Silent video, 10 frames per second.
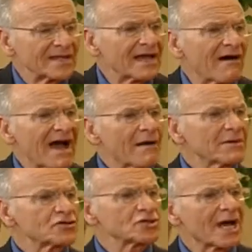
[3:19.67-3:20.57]
Now, how
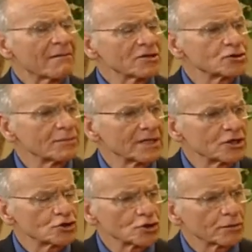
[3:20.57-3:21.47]
much
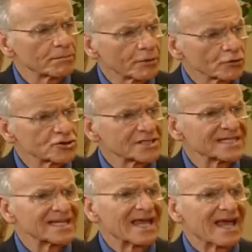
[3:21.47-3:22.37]
money should a
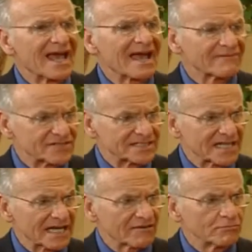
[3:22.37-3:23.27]
person have
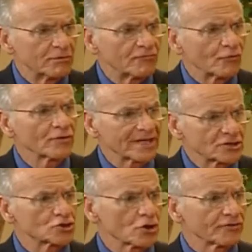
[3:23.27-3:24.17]
saved before they
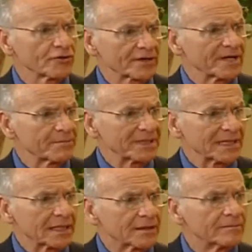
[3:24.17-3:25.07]
start their company?